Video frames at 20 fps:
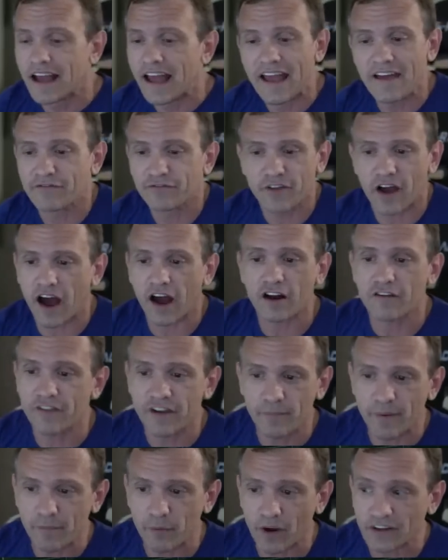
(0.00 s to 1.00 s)
If 150
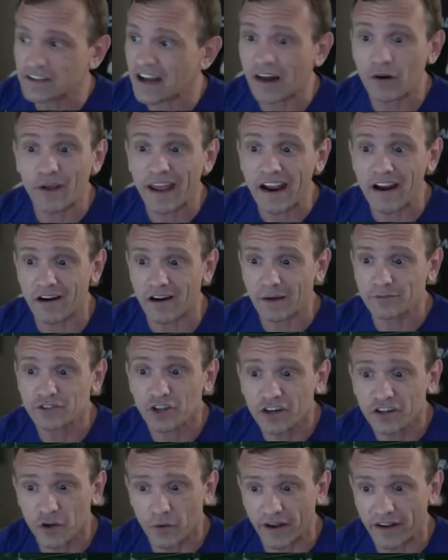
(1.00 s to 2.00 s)
people watch it, I don't care. I'm still
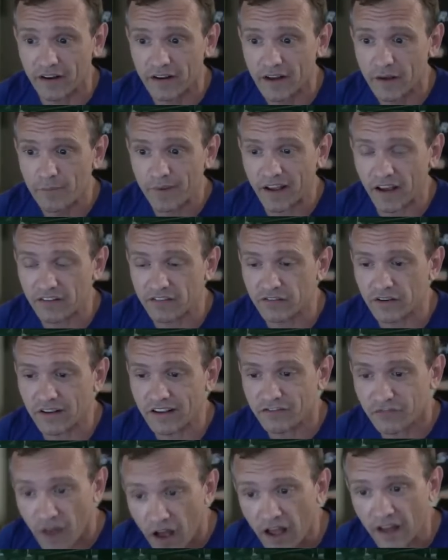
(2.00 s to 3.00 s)
going to do it because it's
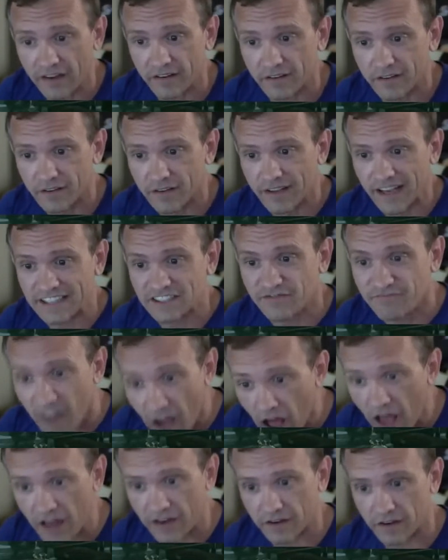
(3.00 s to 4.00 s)
fun. It's
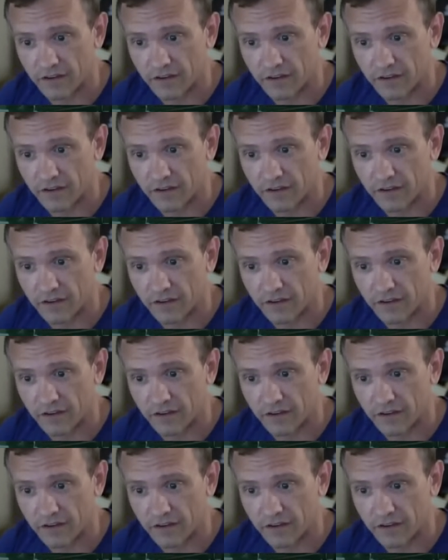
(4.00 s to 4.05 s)
fun.